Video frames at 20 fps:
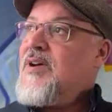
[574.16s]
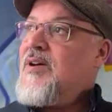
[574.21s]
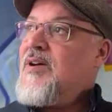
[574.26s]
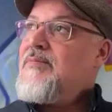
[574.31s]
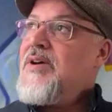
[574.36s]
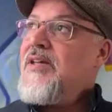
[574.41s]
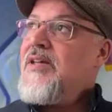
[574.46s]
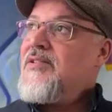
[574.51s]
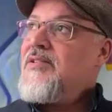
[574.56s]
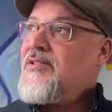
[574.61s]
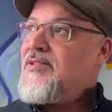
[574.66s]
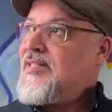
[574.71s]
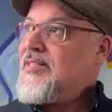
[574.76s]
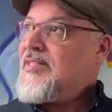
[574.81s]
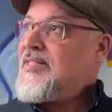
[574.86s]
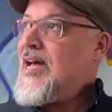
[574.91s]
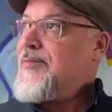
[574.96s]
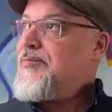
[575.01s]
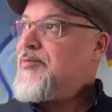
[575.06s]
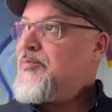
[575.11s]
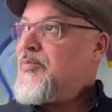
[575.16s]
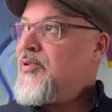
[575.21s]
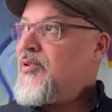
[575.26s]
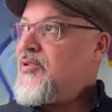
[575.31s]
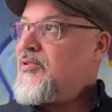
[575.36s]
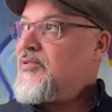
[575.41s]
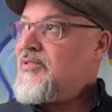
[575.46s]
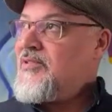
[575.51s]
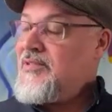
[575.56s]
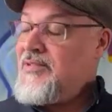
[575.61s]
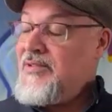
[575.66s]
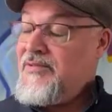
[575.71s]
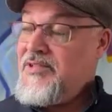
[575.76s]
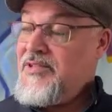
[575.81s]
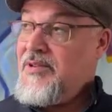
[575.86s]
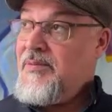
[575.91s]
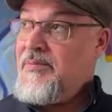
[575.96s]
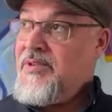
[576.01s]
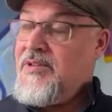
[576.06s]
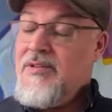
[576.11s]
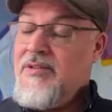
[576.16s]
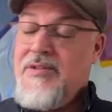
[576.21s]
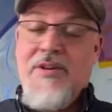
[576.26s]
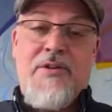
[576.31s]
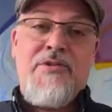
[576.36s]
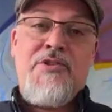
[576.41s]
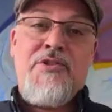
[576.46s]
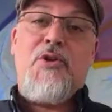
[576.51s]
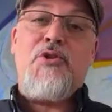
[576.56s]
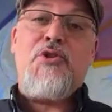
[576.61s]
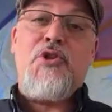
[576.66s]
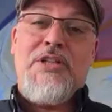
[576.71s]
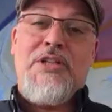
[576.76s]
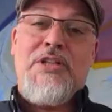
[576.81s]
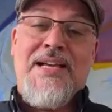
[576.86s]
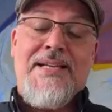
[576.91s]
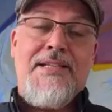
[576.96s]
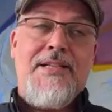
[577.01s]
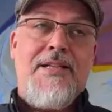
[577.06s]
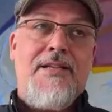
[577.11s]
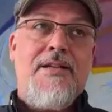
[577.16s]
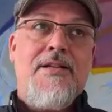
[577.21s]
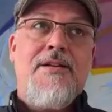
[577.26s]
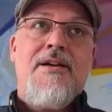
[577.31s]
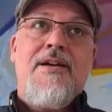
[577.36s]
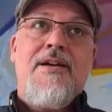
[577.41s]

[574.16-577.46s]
My mother's the type of person, she's a socialite.